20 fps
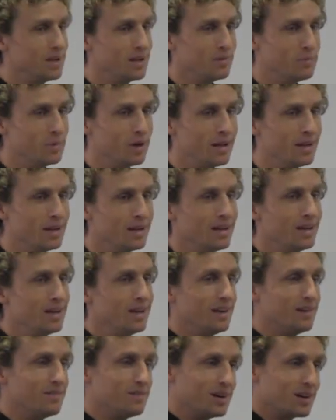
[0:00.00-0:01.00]
in the bin,
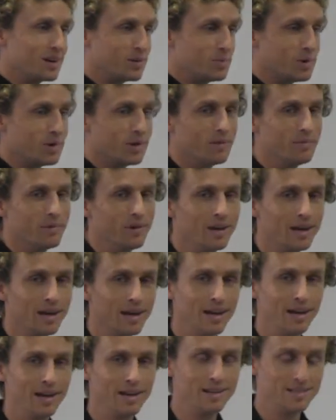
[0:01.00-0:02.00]
if he could put them on the
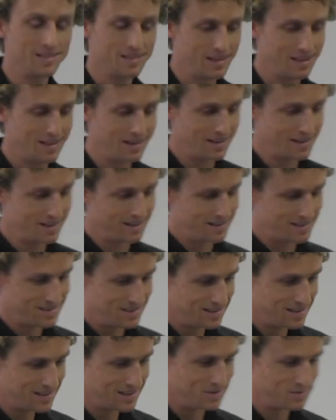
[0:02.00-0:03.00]
garden so that I could
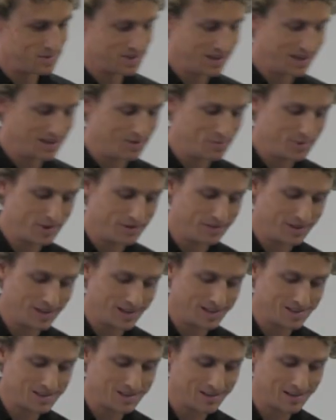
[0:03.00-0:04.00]
start improving
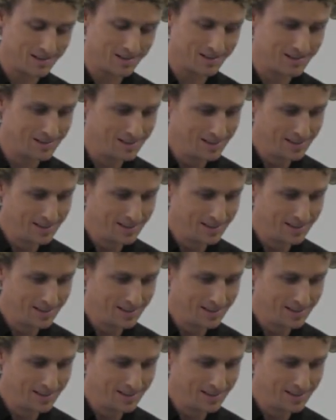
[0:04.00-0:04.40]
that soil.